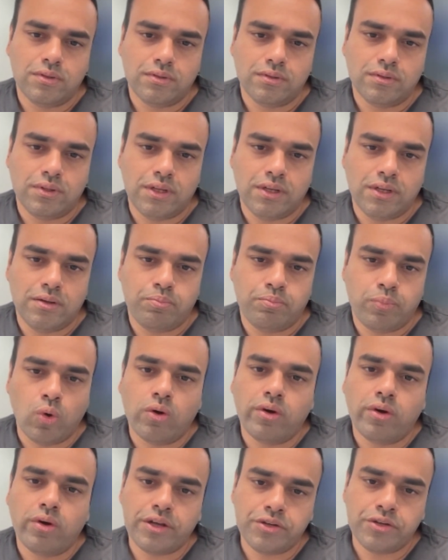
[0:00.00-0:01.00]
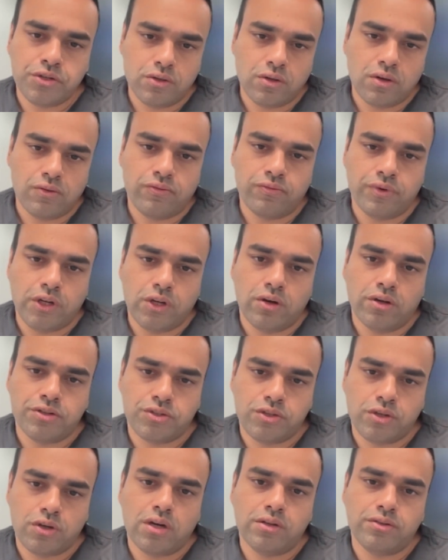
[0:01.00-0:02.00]
the progression of knee
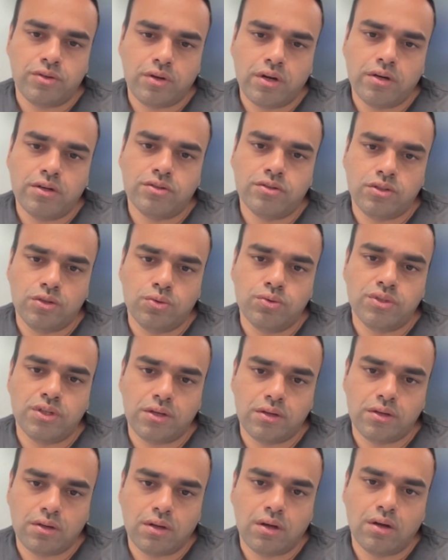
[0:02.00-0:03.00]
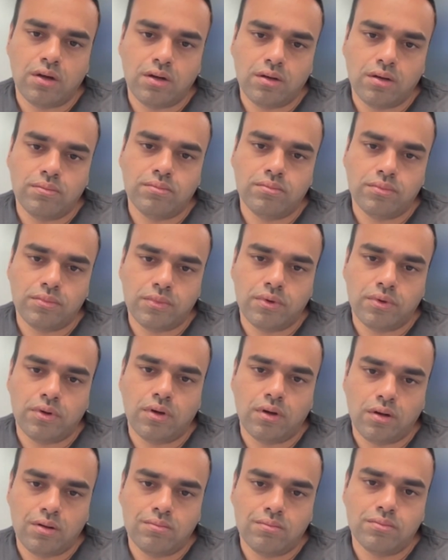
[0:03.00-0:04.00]
osteoarthritis using
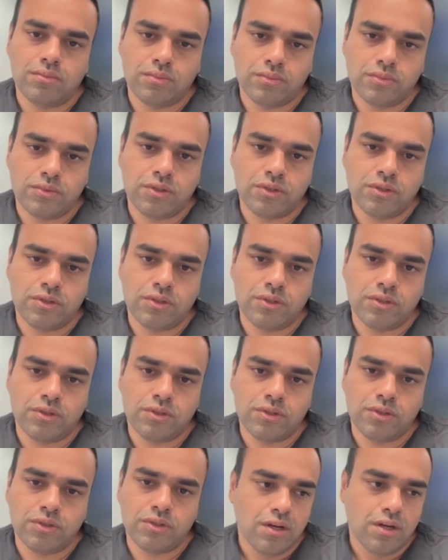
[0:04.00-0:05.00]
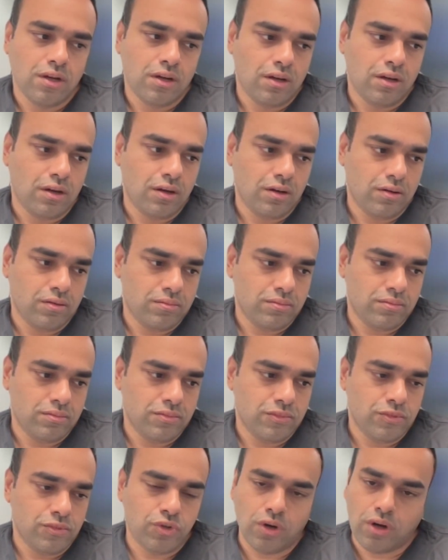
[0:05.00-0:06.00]
certain
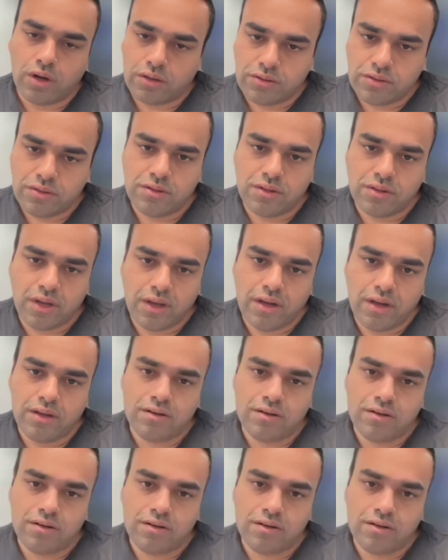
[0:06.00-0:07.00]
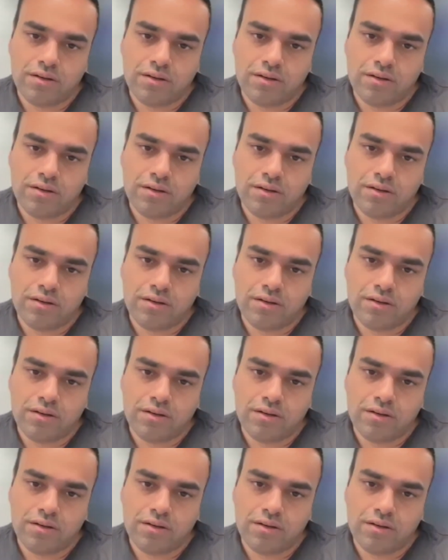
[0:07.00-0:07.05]
drugs. And